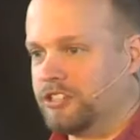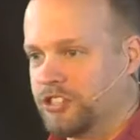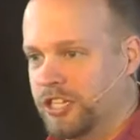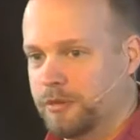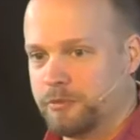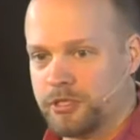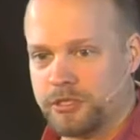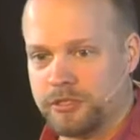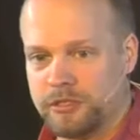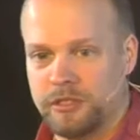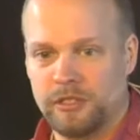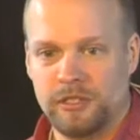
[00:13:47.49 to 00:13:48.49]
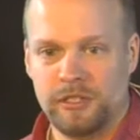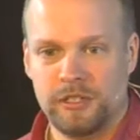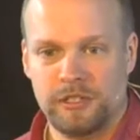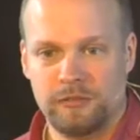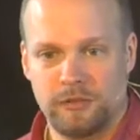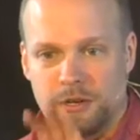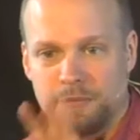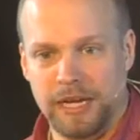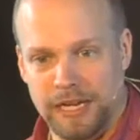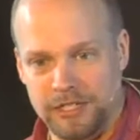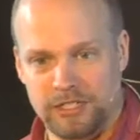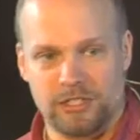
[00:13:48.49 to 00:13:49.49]
chips, 1
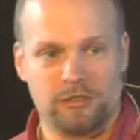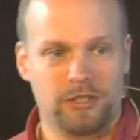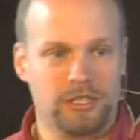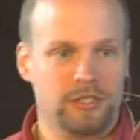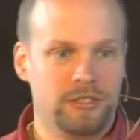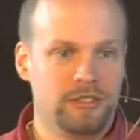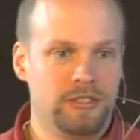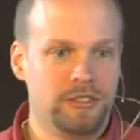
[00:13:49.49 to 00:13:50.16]
bag of soda.